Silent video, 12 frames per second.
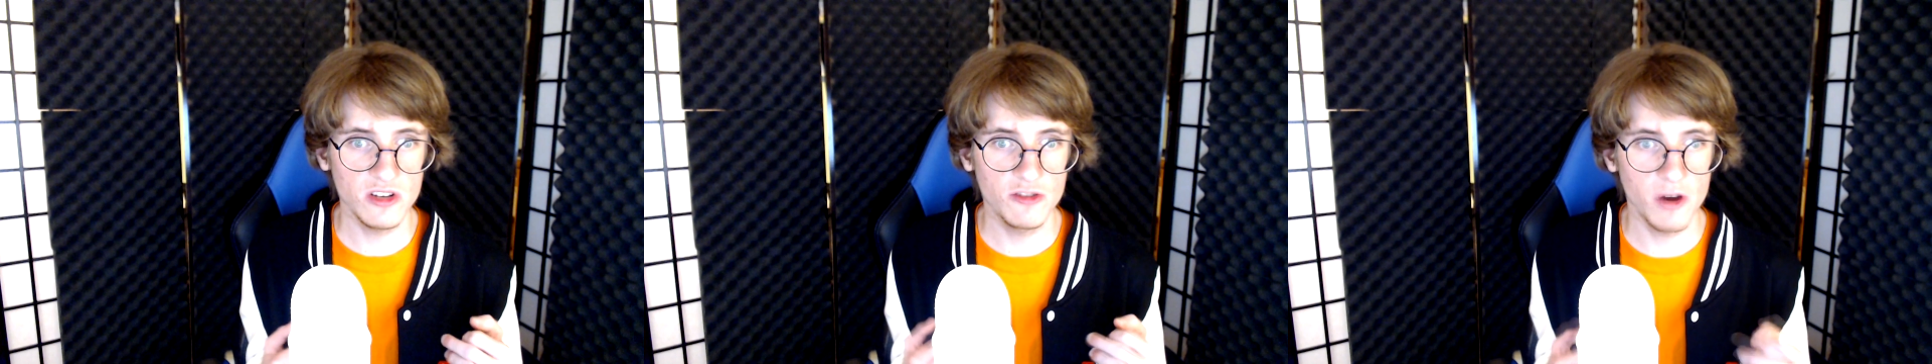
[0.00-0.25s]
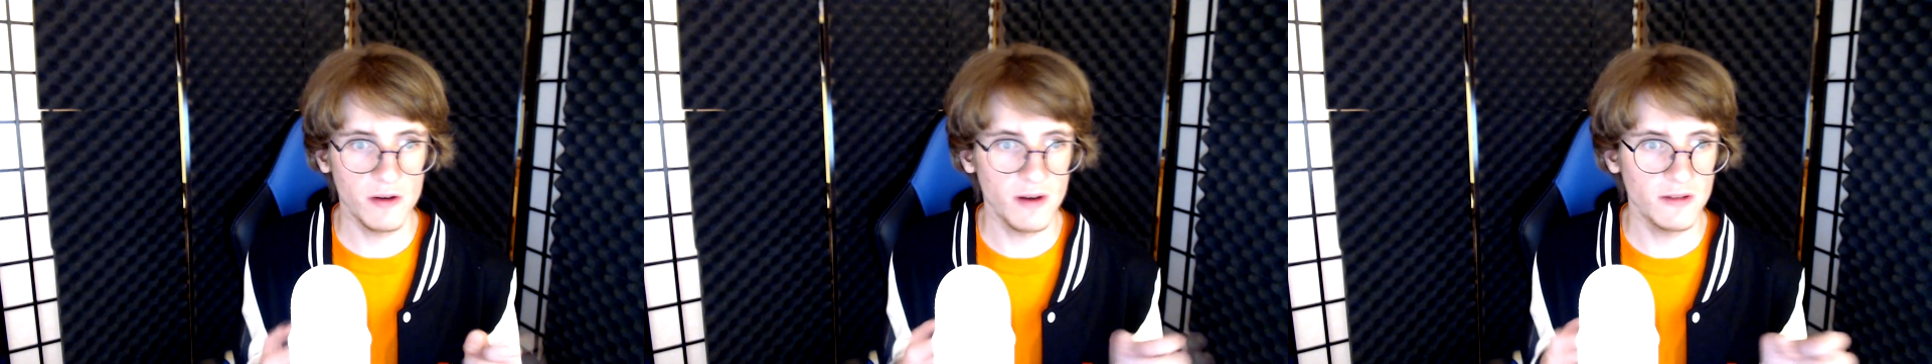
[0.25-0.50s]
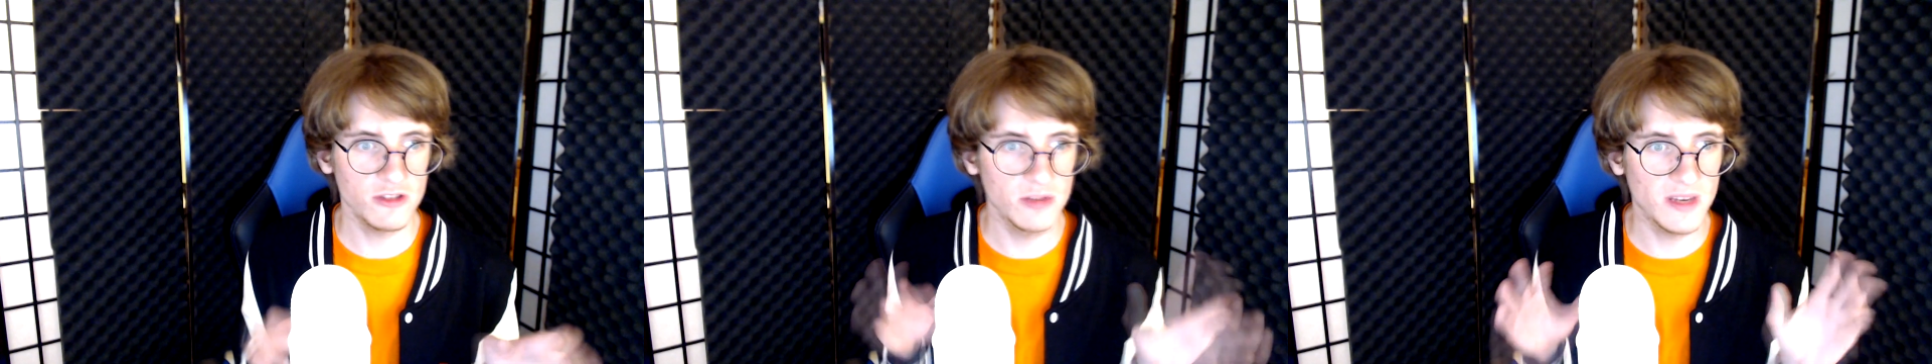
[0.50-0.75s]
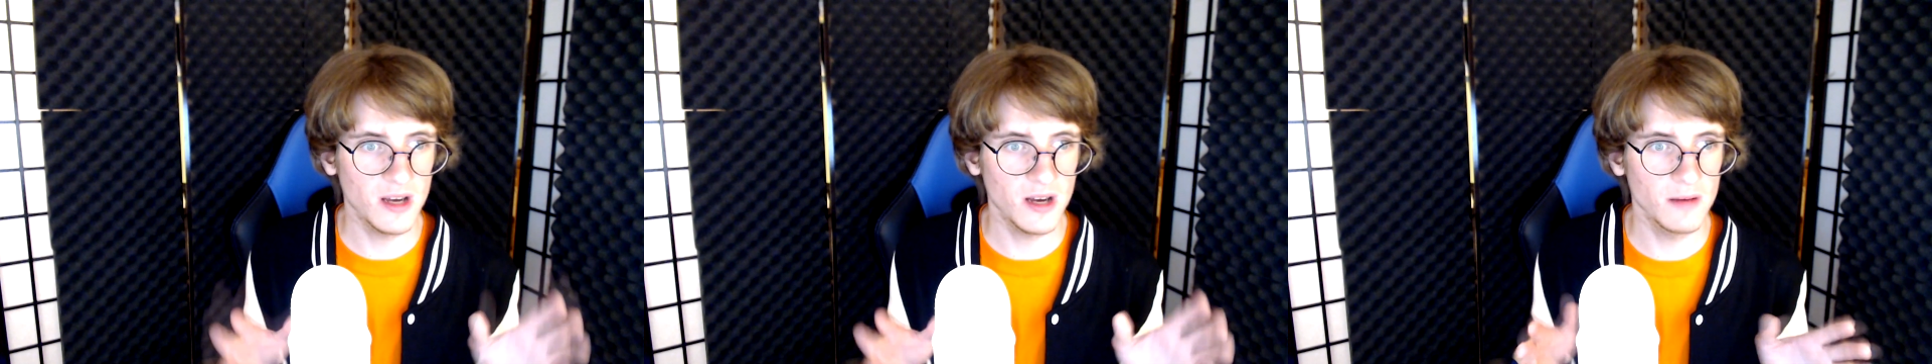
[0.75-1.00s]
grow up to
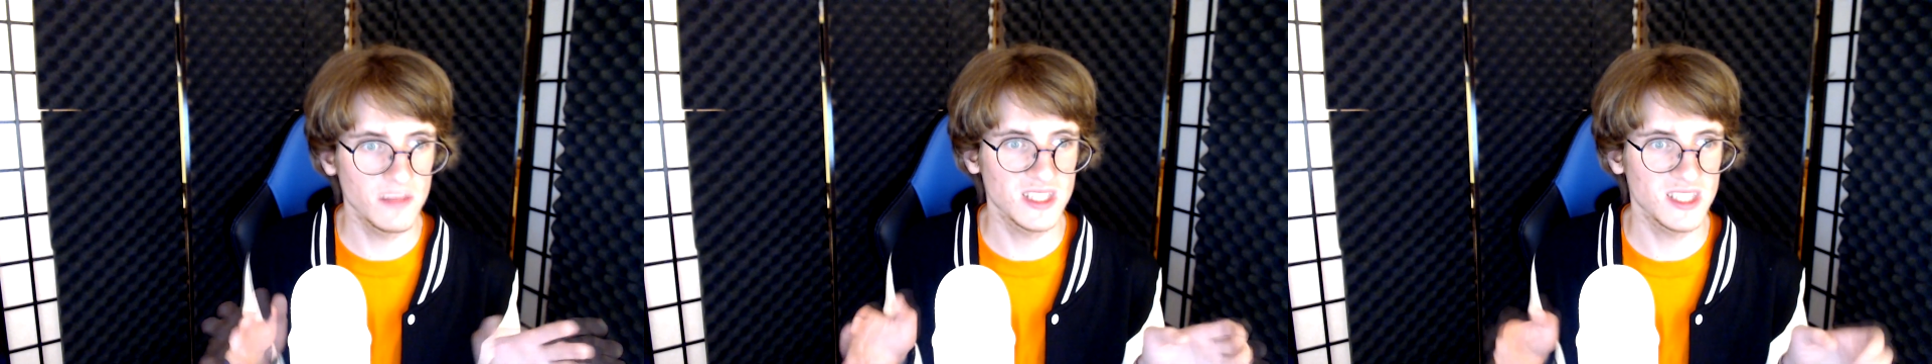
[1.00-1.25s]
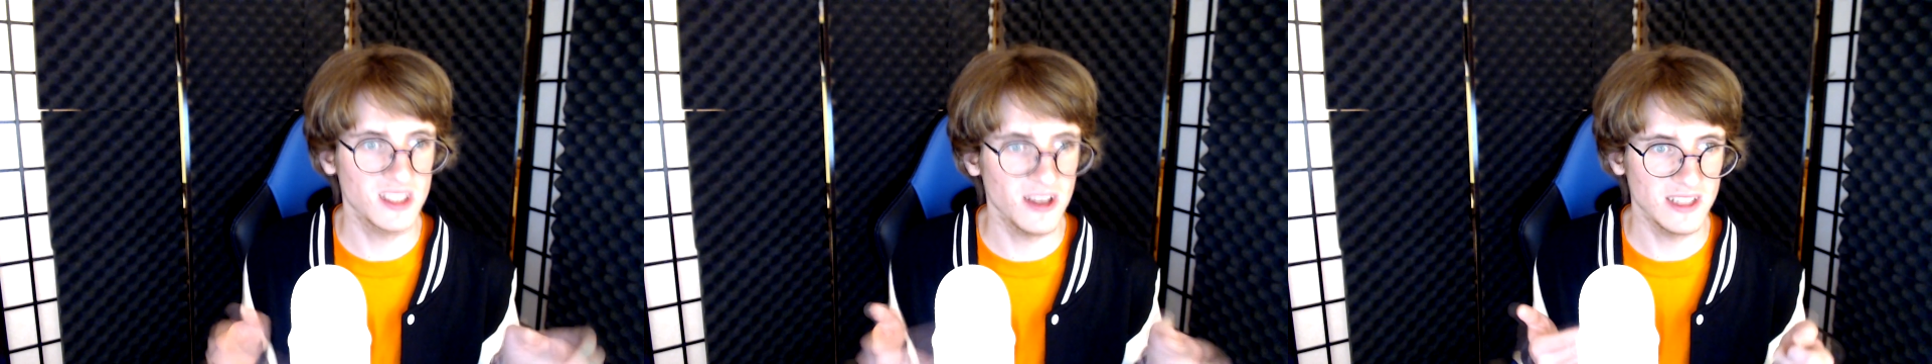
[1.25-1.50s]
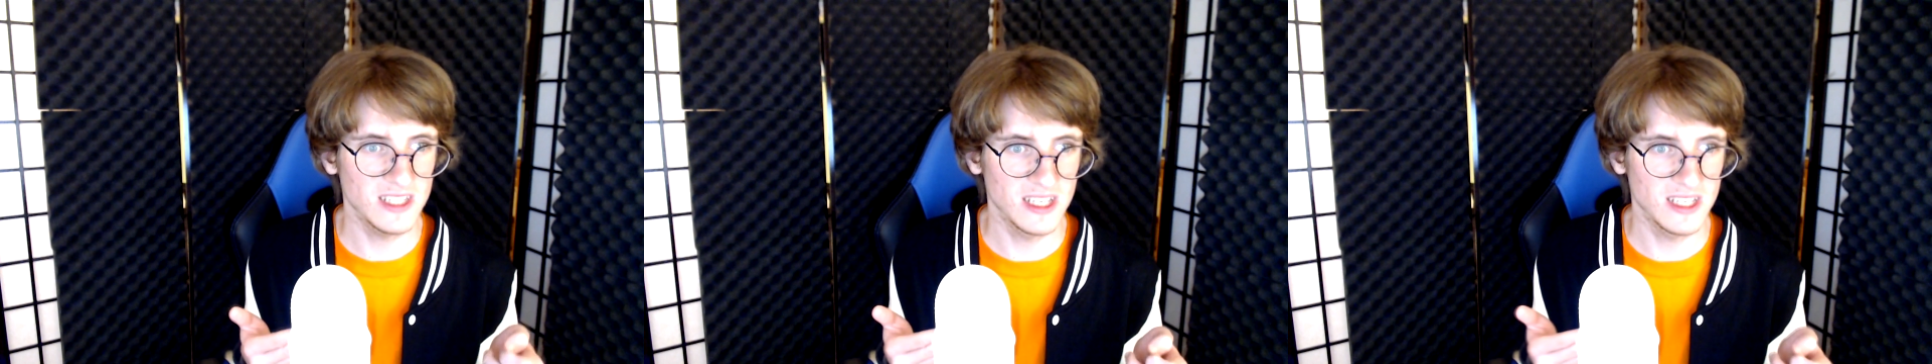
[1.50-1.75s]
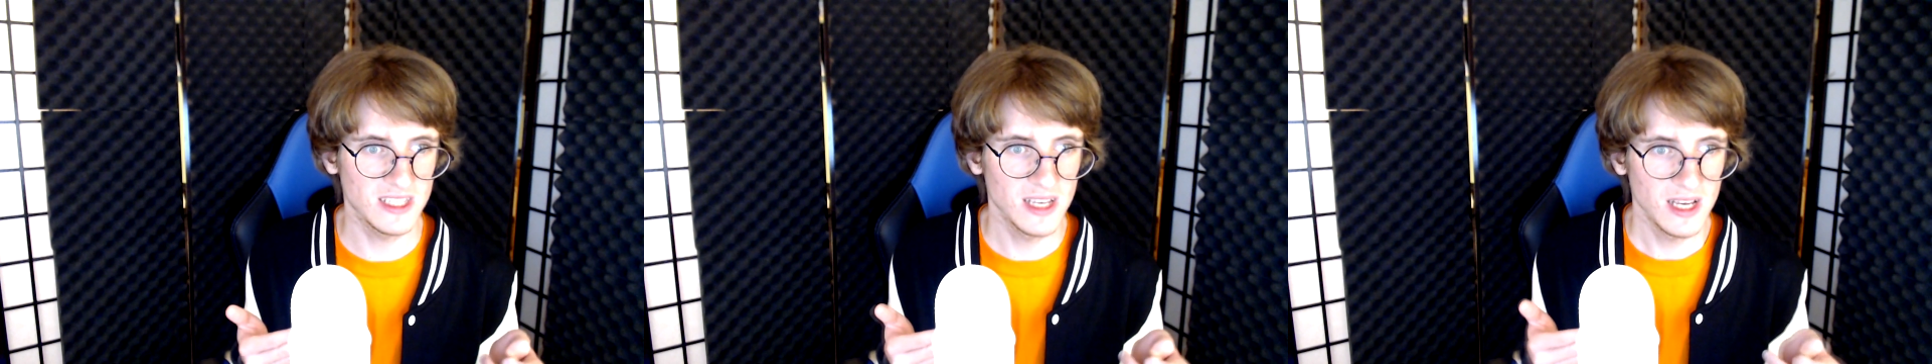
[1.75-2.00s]
become a
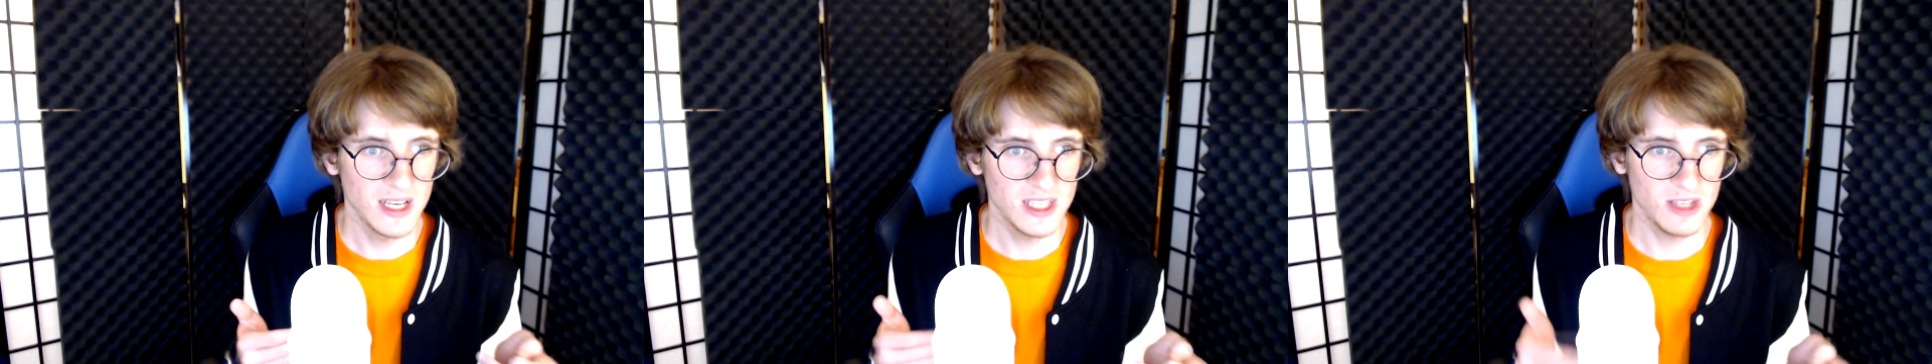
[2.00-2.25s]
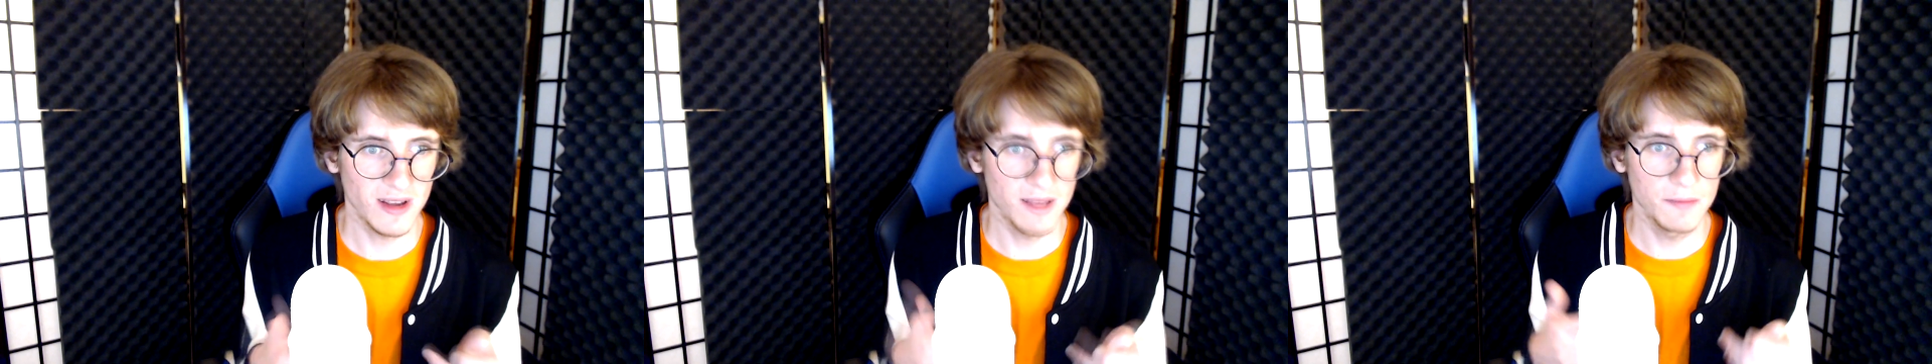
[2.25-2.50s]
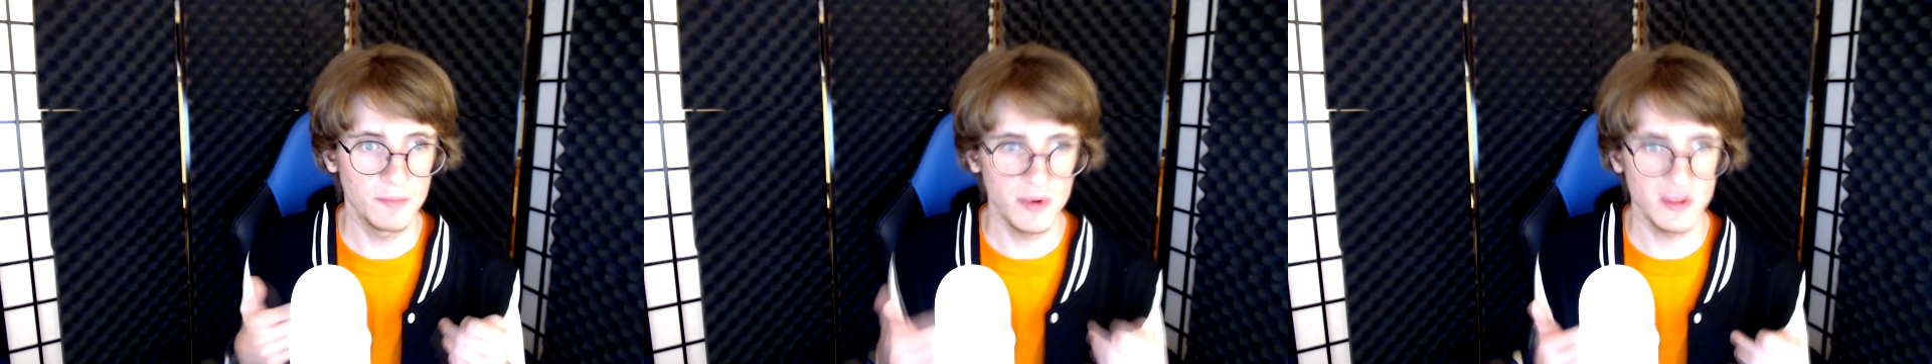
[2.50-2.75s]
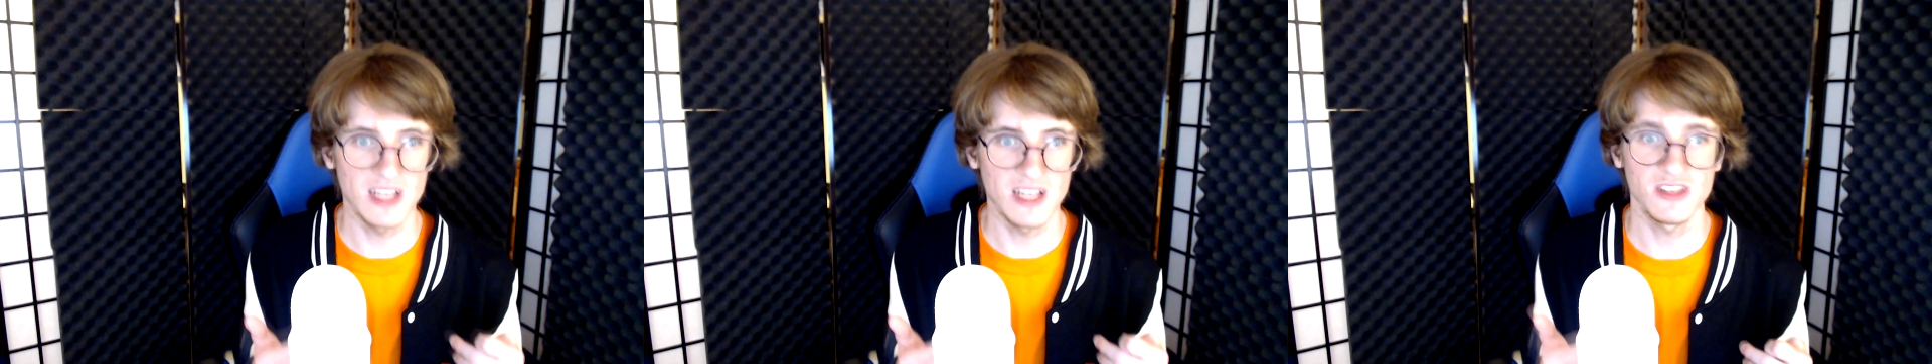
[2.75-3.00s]
scientist so I could
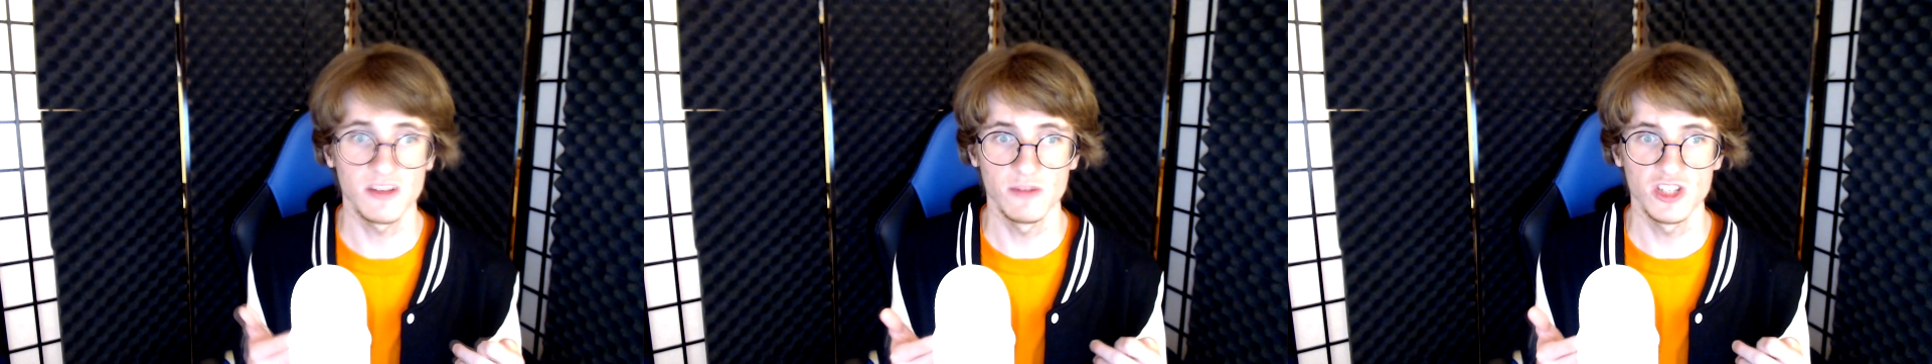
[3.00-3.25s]
build that time